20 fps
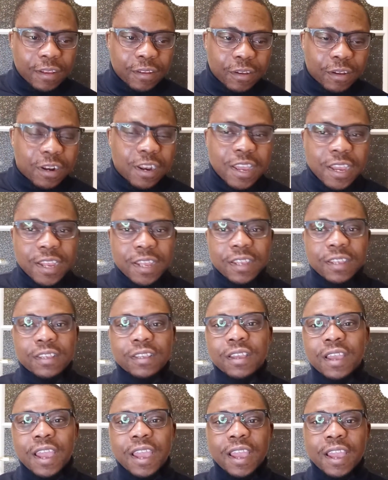Click
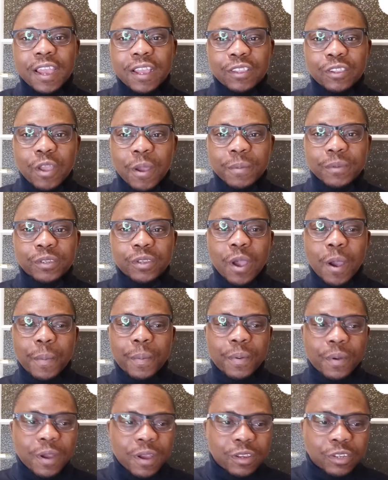thumbs
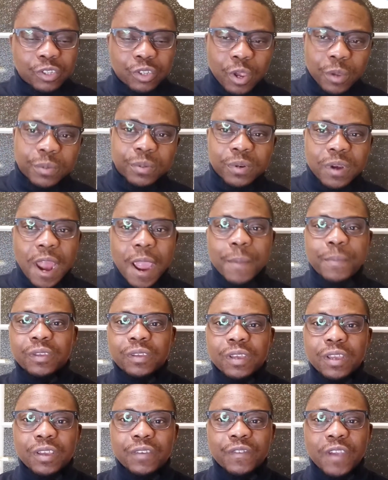up, subscribe
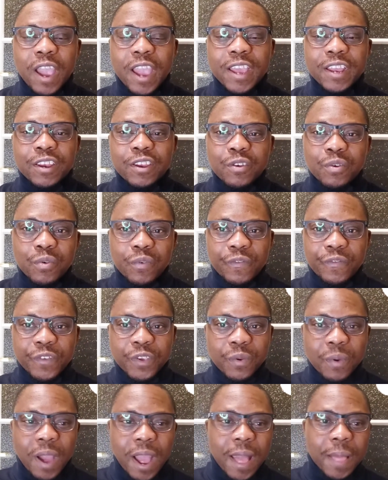if you are a new
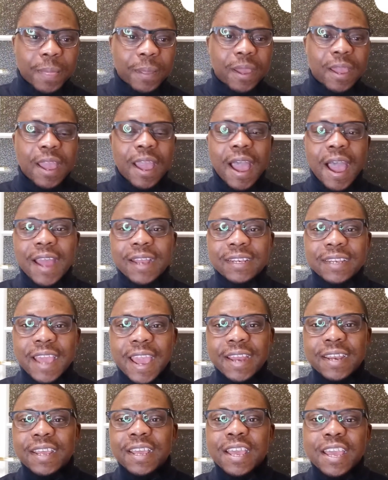viewer, and
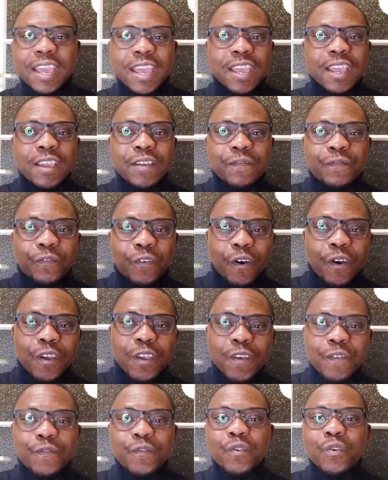then if
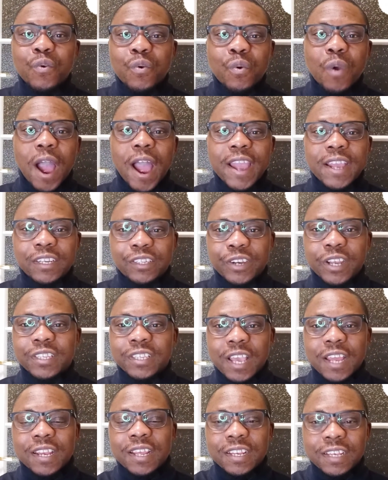you are
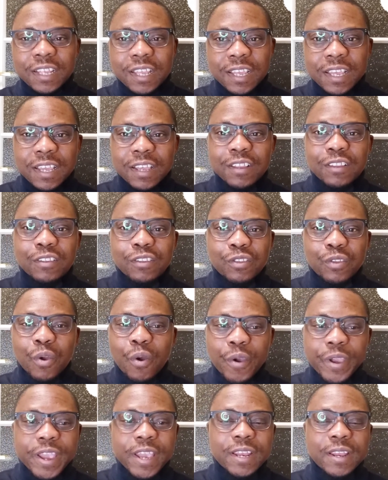interested in
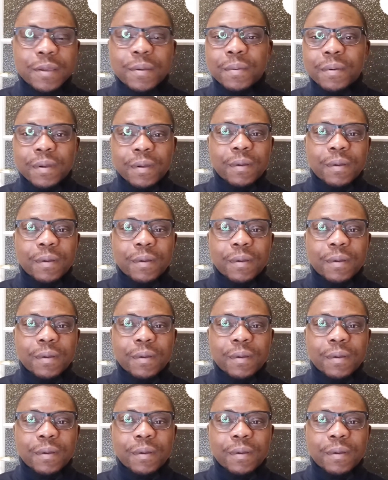knowing